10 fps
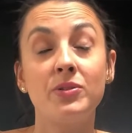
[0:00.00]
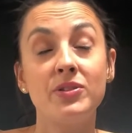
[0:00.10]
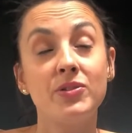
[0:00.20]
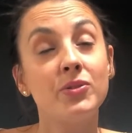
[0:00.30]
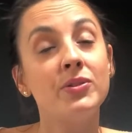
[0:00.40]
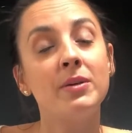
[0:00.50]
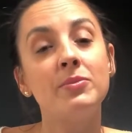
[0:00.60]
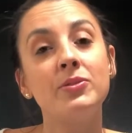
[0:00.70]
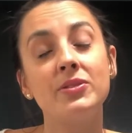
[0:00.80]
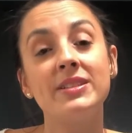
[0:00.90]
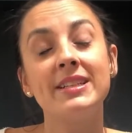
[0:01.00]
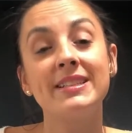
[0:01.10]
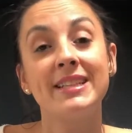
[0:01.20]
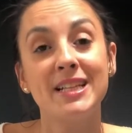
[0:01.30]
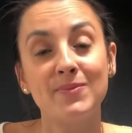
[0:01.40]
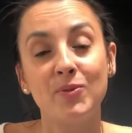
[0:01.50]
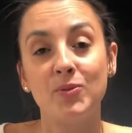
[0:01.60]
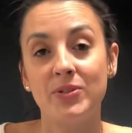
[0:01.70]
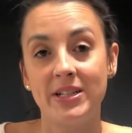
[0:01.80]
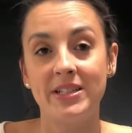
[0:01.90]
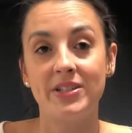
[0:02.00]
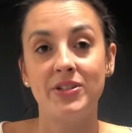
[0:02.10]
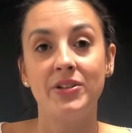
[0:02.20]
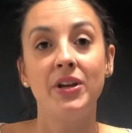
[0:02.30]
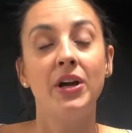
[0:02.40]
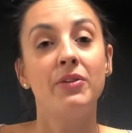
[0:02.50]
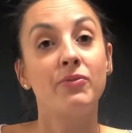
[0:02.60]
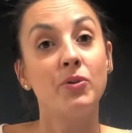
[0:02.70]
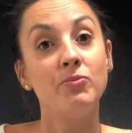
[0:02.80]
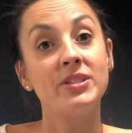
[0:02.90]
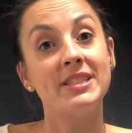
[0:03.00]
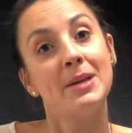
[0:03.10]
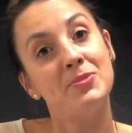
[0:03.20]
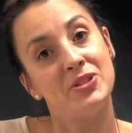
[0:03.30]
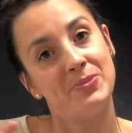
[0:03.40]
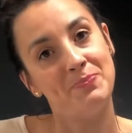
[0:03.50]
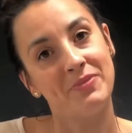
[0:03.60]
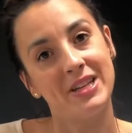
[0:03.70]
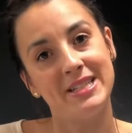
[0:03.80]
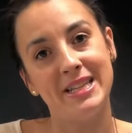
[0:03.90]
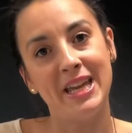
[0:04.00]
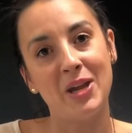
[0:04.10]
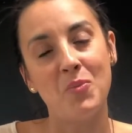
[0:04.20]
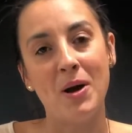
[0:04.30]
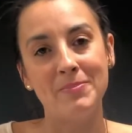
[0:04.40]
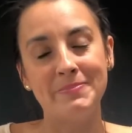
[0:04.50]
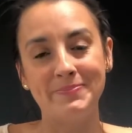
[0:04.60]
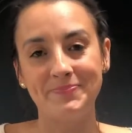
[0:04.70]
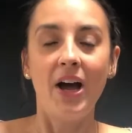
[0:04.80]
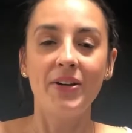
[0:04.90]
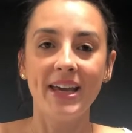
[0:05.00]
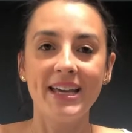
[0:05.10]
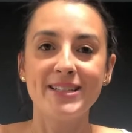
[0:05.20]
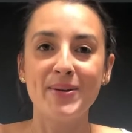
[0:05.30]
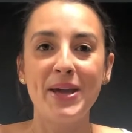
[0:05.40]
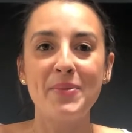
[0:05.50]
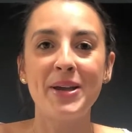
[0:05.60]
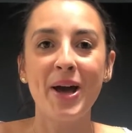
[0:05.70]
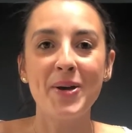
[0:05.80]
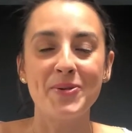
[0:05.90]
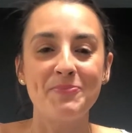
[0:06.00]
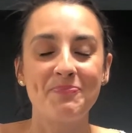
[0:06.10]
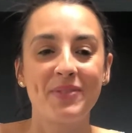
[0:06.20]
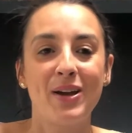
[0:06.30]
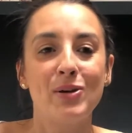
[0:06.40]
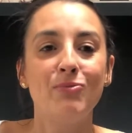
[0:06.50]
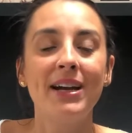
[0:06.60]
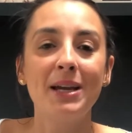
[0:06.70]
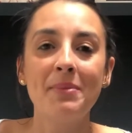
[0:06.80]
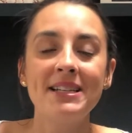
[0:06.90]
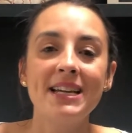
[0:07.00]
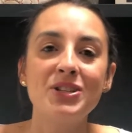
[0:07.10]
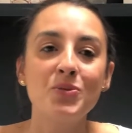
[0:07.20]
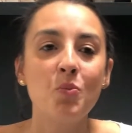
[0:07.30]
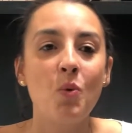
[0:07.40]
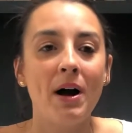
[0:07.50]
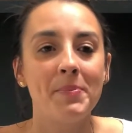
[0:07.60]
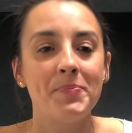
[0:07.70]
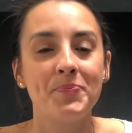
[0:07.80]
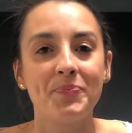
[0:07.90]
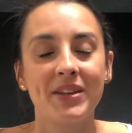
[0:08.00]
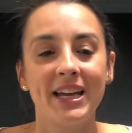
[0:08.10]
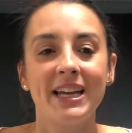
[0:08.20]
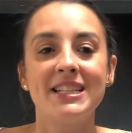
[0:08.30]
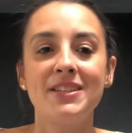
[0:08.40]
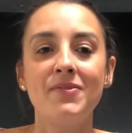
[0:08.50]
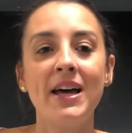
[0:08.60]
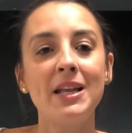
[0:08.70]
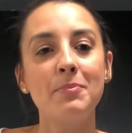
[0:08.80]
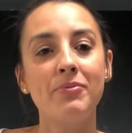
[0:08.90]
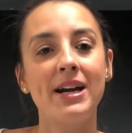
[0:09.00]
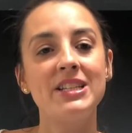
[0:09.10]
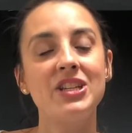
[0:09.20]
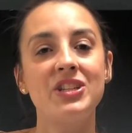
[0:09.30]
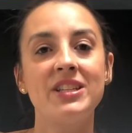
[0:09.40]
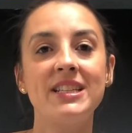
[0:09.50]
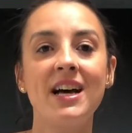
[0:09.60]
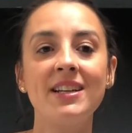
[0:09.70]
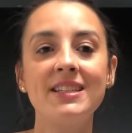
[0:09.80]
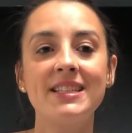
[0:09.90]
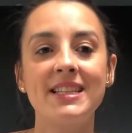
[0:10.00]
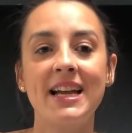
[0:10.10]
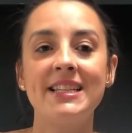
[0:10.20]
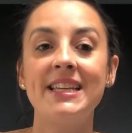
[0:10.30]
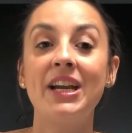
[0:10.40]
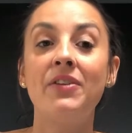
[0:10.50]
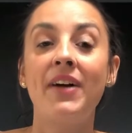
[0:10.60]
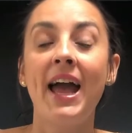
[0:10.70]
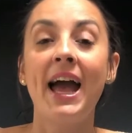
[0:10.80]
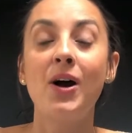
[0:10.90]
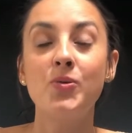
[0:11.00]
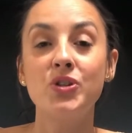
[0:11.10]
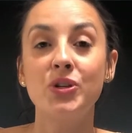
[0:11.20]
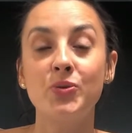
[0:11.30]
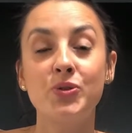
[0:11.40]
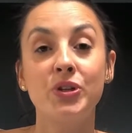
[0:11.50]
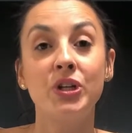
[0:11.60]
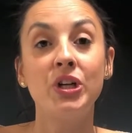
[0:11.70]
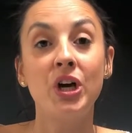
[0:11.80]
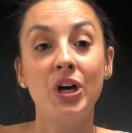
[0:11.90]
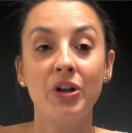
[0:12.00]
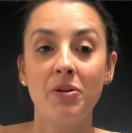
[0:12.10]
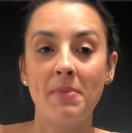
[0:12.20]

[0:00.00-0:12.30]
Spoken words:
ensure a more successful transition from reception to Year 1. Okay, so here we go. Recommendation 1. Develop practitioners' understanding of how children learn